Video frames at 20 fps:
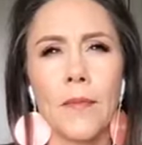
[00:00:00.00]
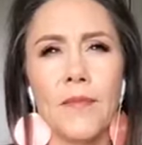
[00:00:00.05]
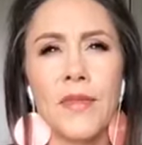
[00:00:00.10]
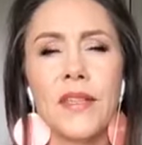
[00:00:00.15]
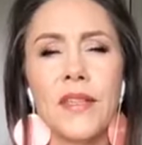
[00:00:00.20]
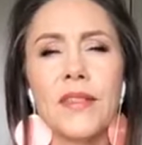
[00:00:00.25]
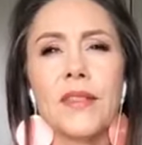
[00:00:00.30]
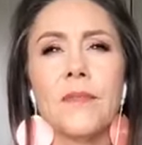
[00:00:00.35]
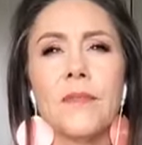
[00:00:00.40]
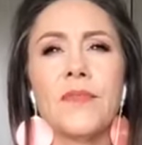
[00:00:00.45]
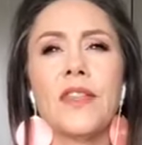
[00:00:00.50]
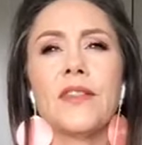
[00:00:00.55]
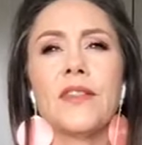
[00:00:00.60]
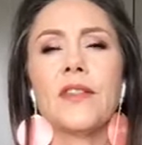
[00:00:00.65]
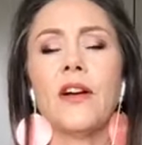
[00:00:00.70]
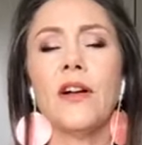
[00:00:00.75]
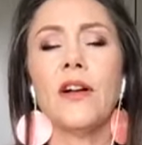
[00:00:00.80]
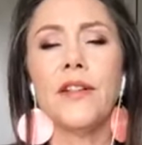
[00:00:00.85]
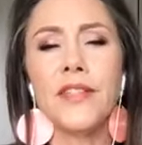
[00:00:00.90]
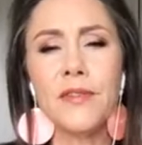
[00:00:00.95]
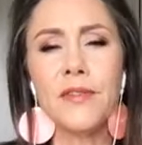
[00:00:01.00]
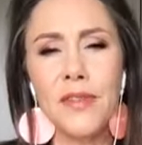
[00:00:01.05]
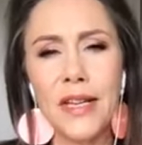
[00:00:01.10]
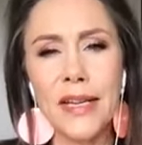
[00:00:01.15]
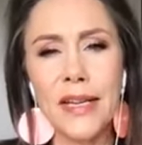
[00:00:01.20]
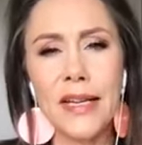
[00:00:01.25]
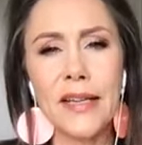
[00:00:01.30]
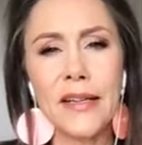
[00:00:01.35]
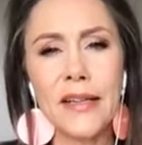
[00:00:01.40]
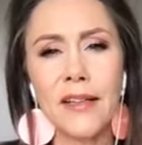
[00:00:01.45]
this
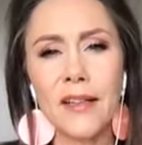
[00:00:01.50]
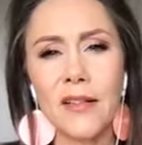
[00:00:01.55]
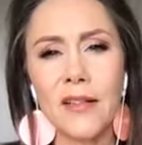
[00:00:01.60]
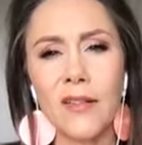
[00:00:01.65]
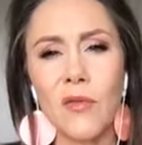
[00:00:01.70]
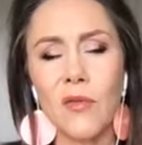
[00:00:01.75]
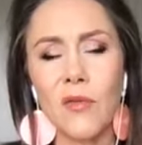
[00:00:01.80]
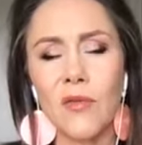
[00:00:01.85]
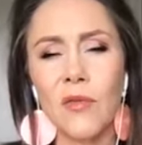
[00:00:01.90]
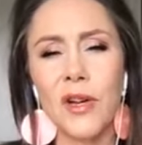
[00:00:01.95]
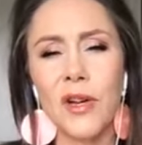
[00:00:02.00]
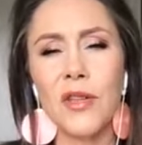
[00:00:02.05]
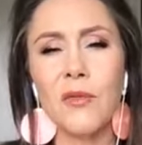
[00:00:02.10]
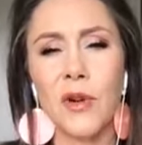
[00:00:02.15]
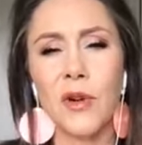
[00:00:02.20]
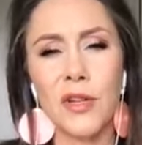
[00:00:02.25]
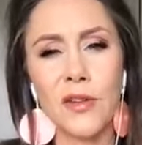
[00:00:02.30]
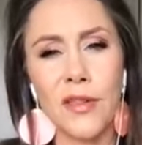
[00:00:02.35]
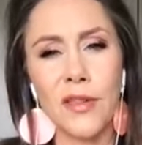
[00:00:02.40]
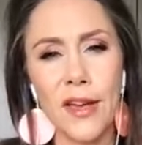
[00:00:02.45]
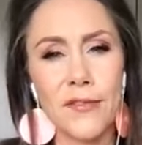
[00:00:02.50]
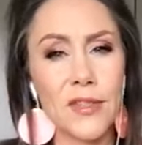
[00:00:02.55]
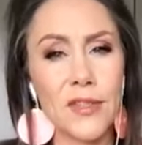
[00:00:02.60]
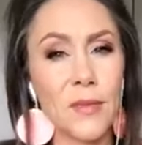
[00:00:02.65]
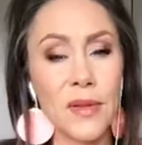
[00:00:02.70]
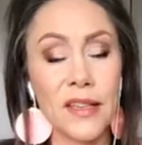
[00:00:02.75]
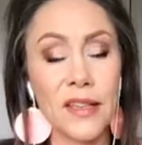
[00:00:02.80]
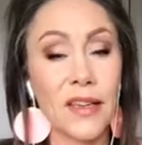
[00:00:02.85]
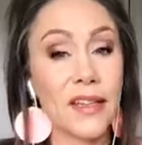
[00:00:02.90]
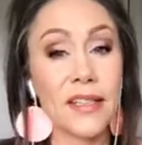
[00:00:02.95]
cultivating what you want your life to
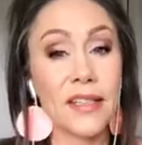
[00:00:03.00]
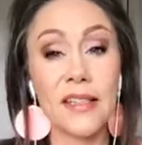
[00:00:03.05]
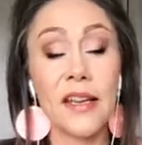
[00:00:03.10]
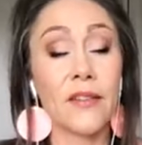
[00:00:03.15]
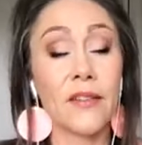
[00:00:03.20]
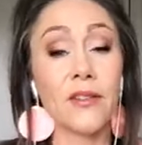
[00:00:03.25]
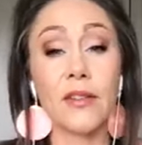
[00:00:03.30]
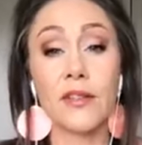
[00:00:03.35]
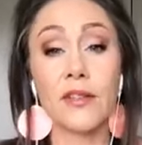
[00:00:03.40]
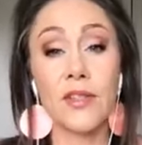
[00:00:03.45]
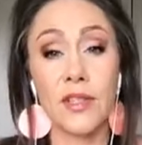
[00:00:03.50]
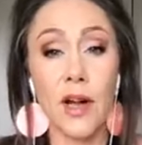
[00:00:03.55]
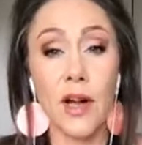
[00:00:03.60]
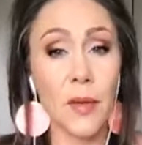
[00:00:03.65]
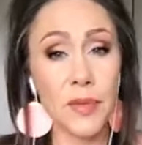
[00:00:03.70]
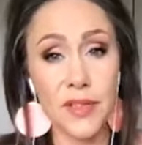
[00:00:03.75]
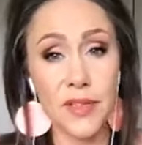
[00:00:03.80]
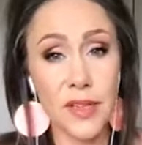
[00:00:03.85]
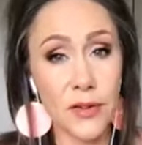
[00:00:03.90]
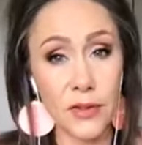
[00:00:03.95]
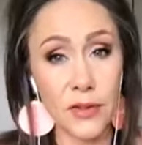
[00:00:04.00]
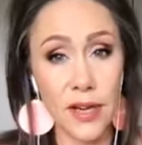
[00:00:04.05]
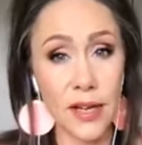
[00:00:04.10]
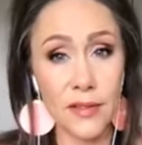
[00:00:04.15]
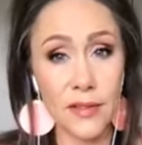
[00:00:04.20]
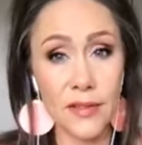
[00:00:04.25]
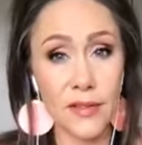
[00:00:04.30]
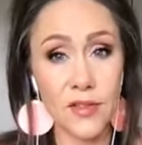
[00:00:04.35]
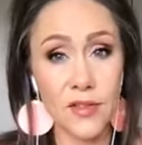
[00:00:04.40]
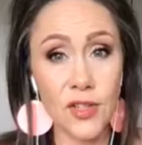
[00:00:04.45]
be like never stops, never ends.